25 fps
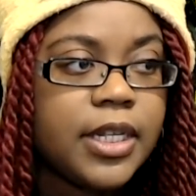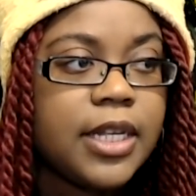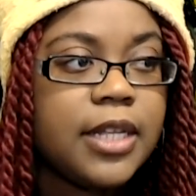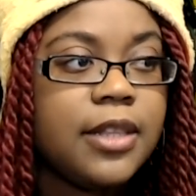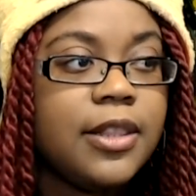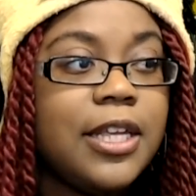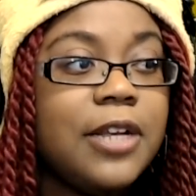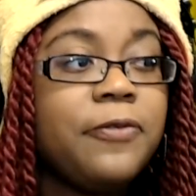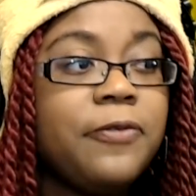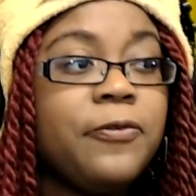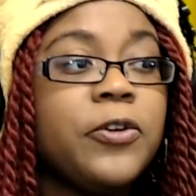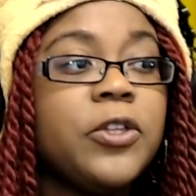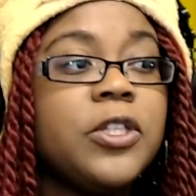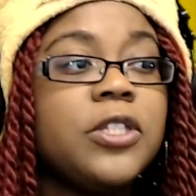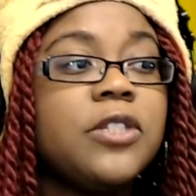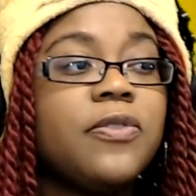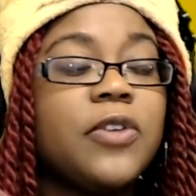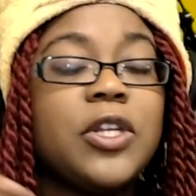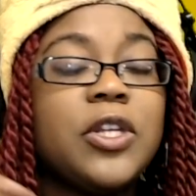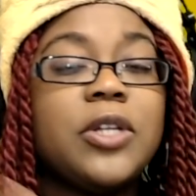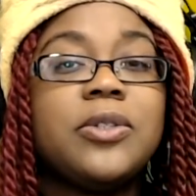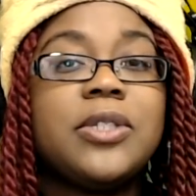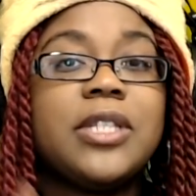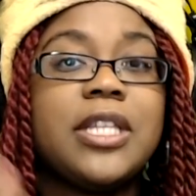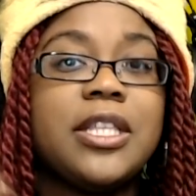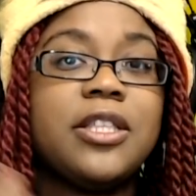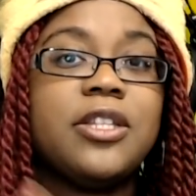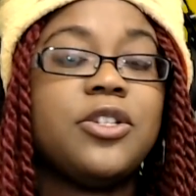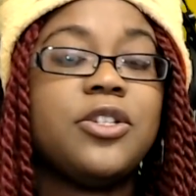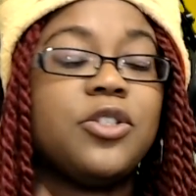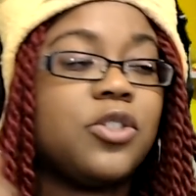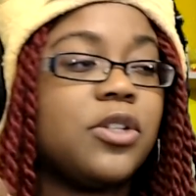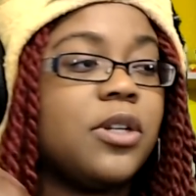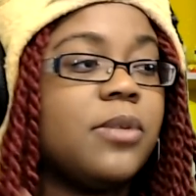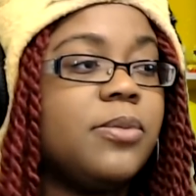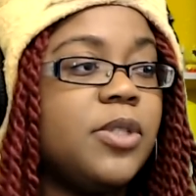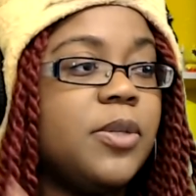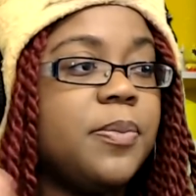Link for this video is in the
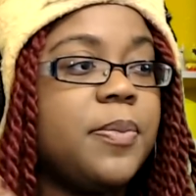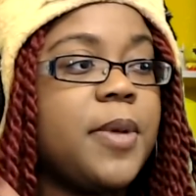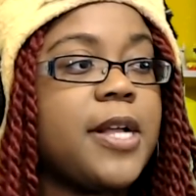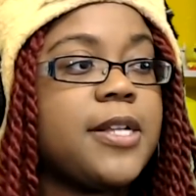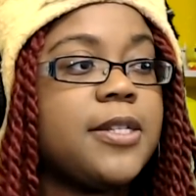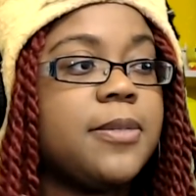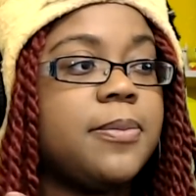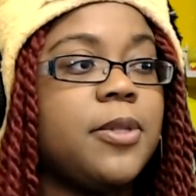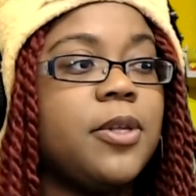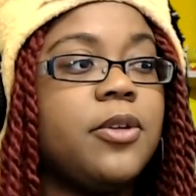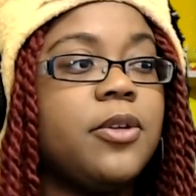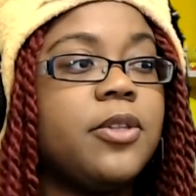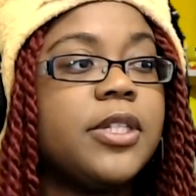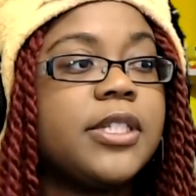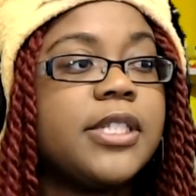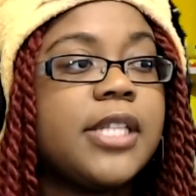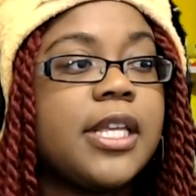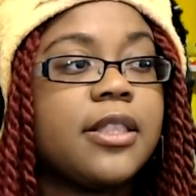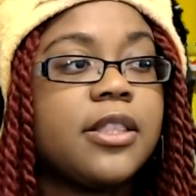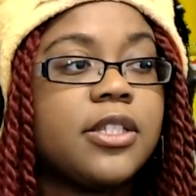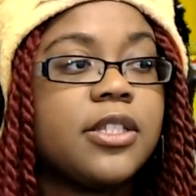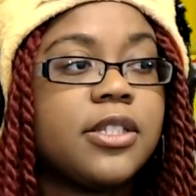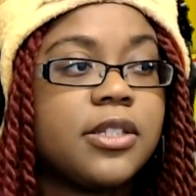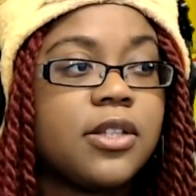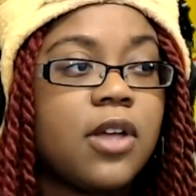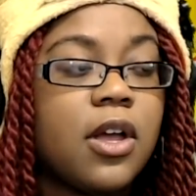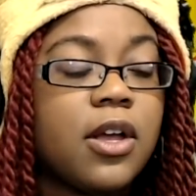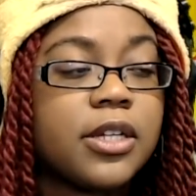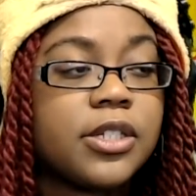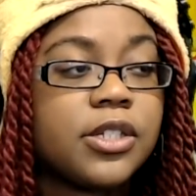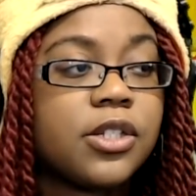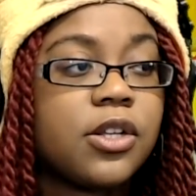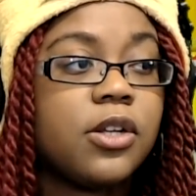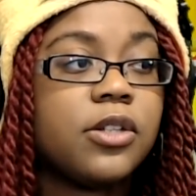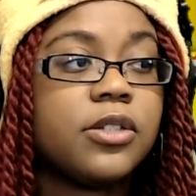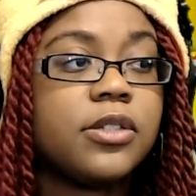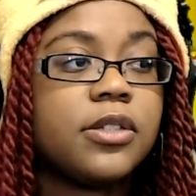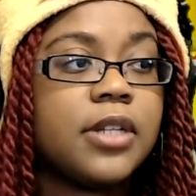description box below. It looks like the song
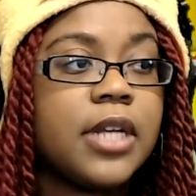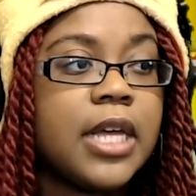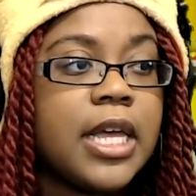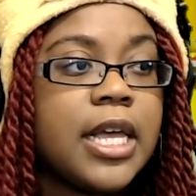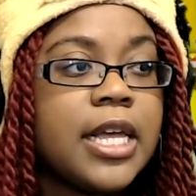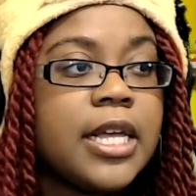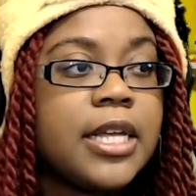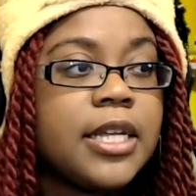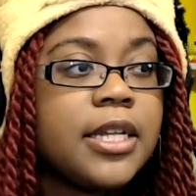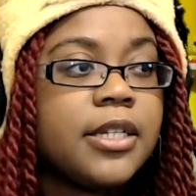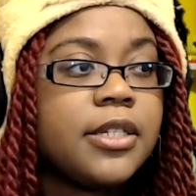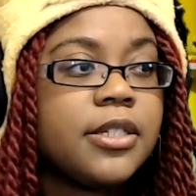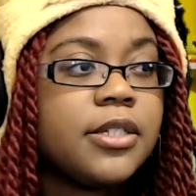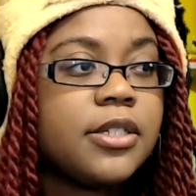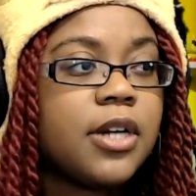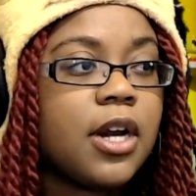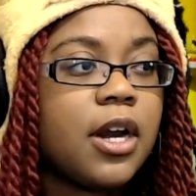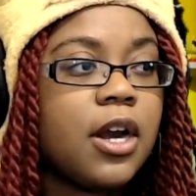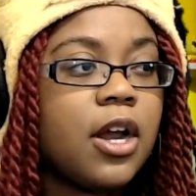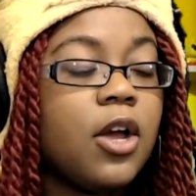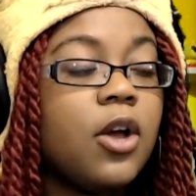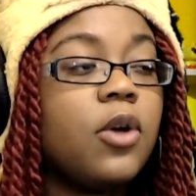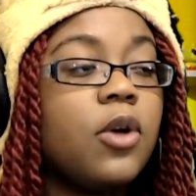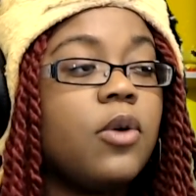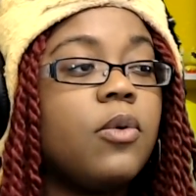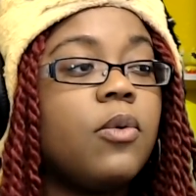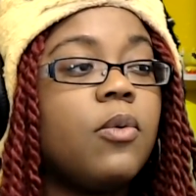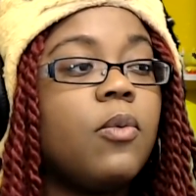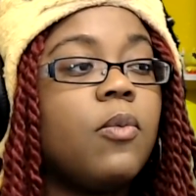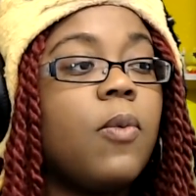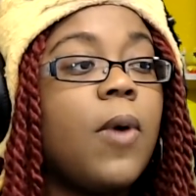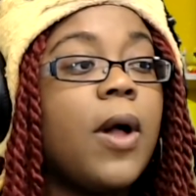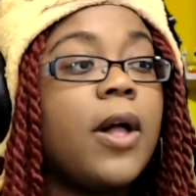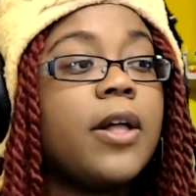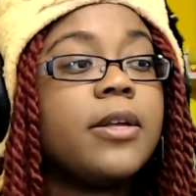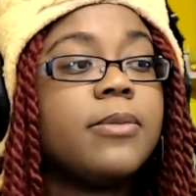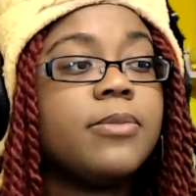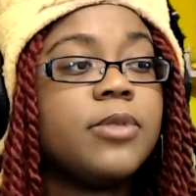is called Star Oh,
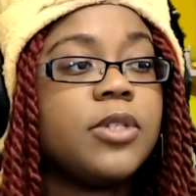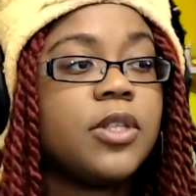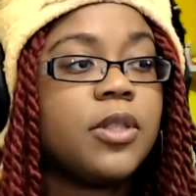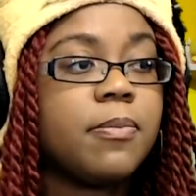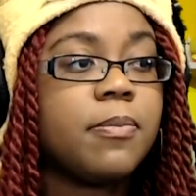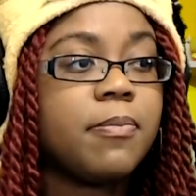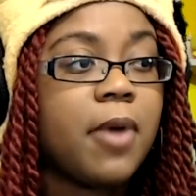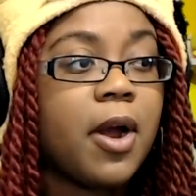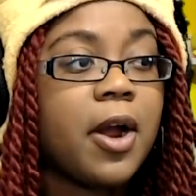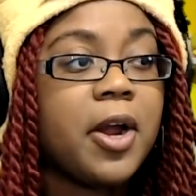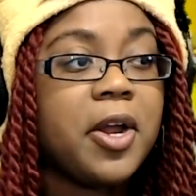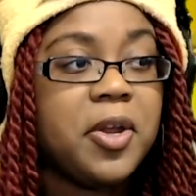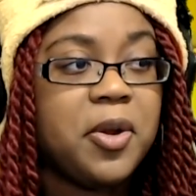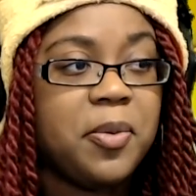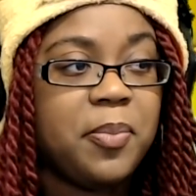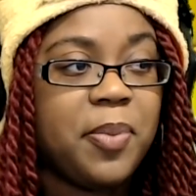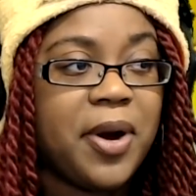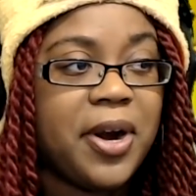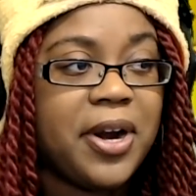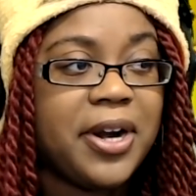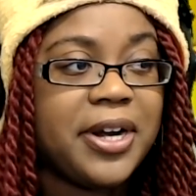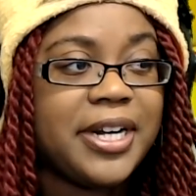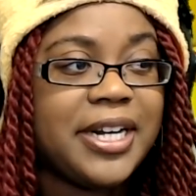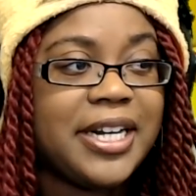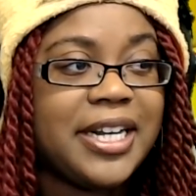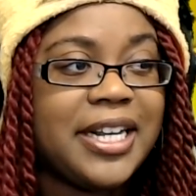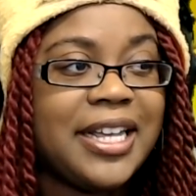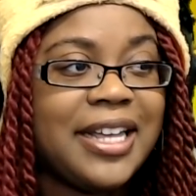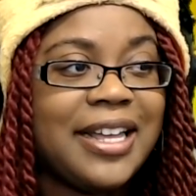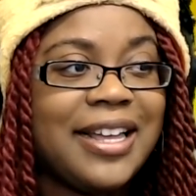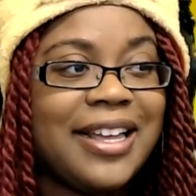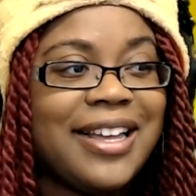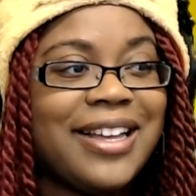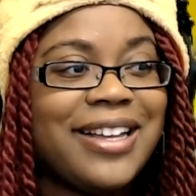Welcome to the Mario Party.